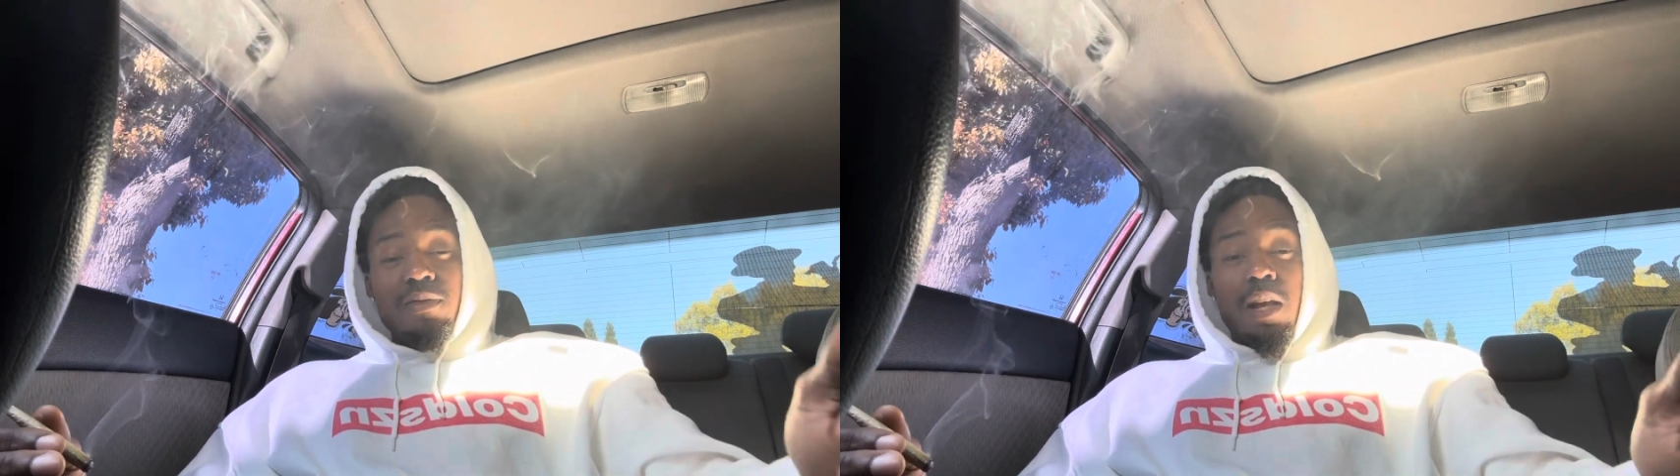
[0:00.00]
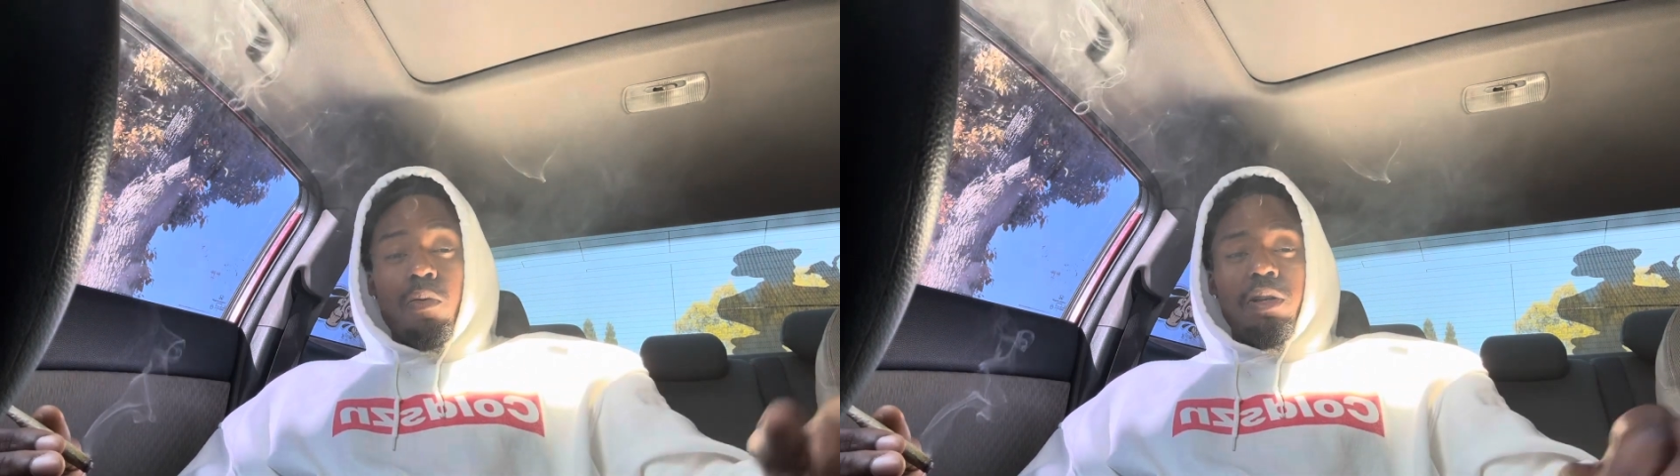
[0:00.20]

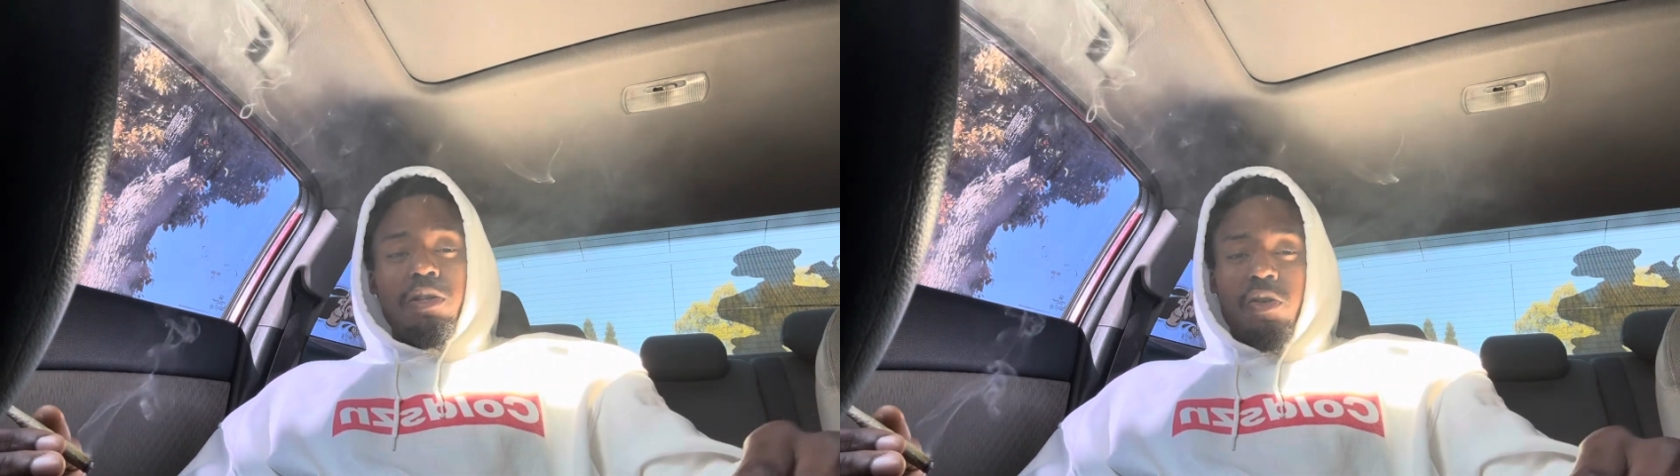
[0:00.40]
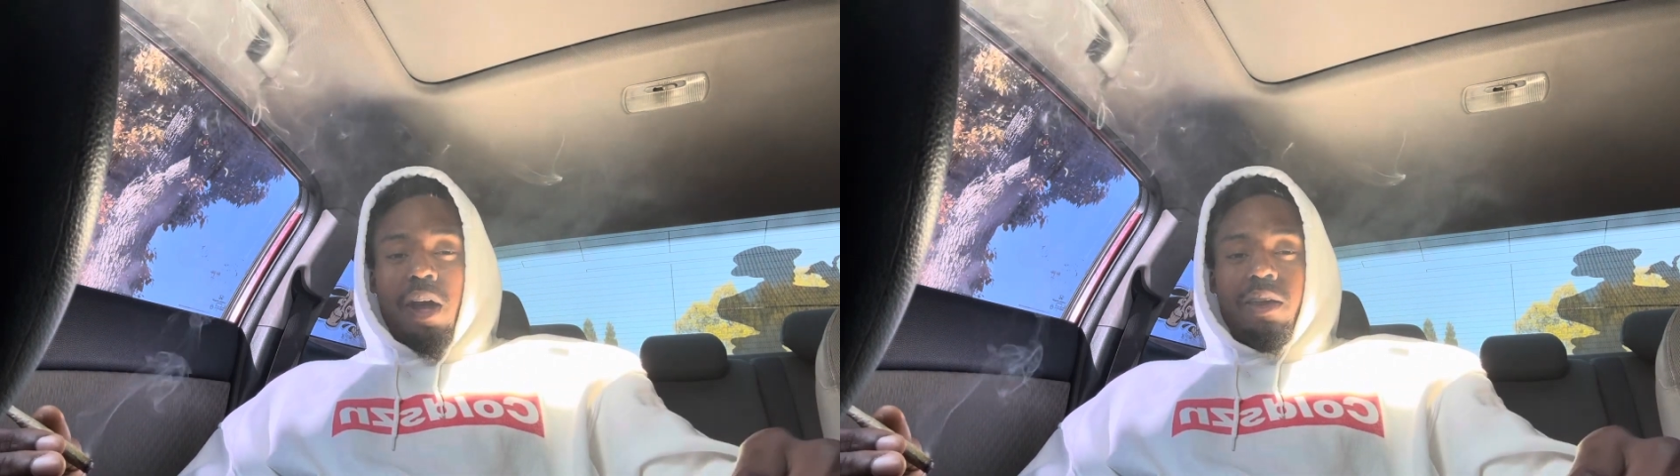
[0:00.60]
they
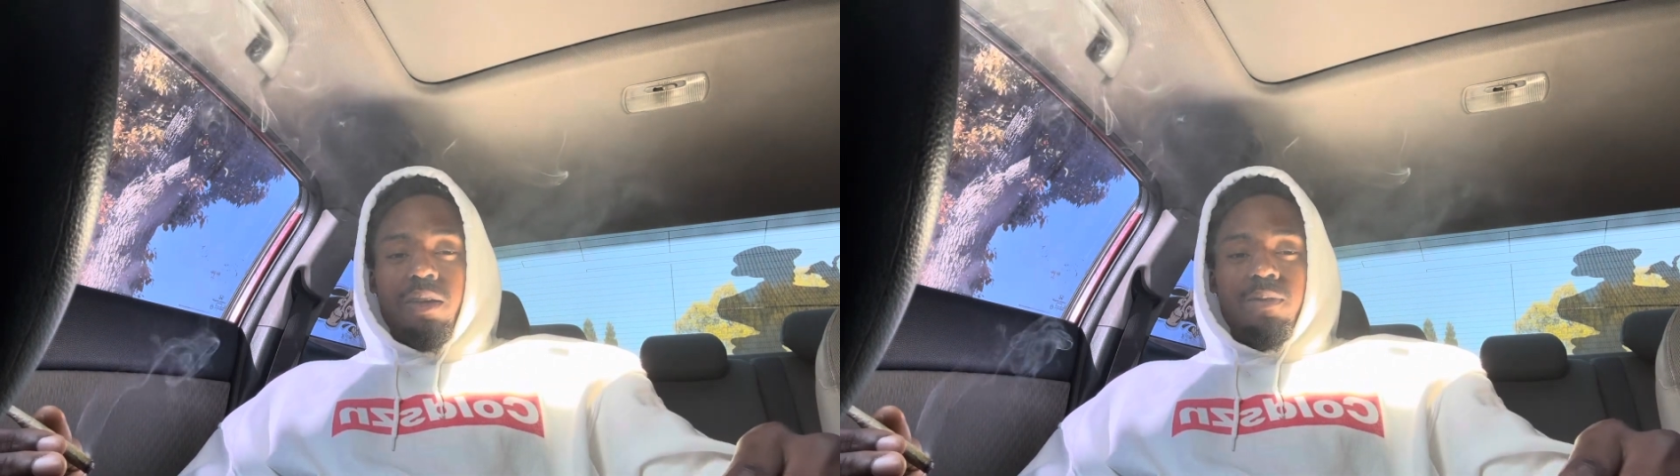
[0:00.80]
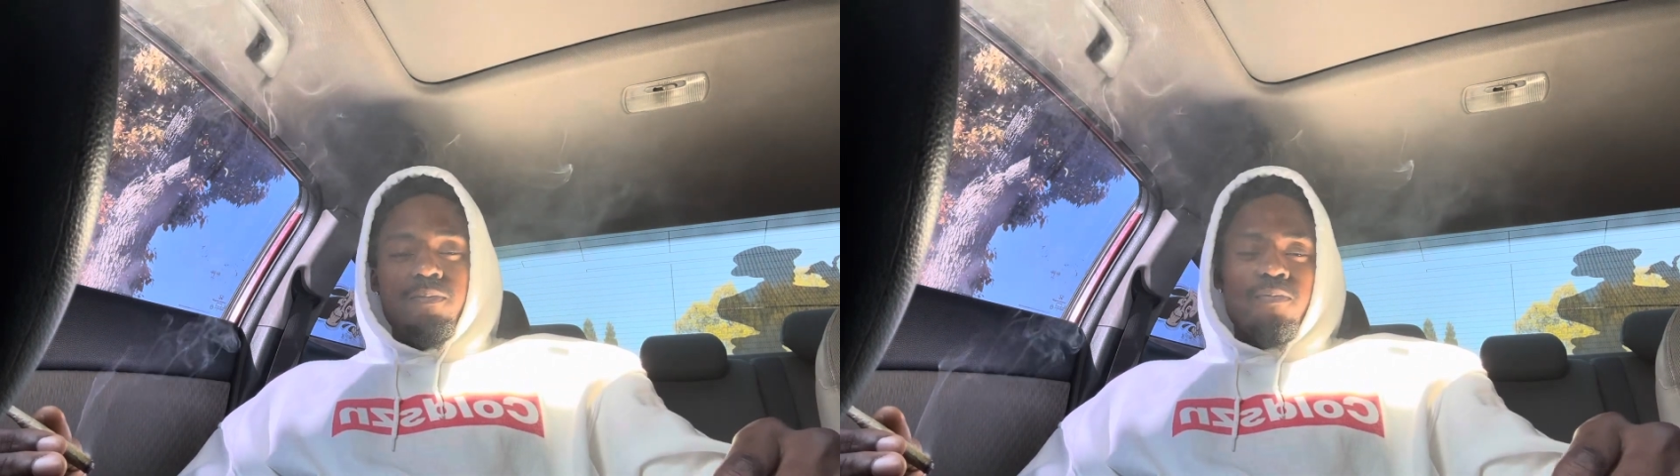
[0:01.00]
really tried it.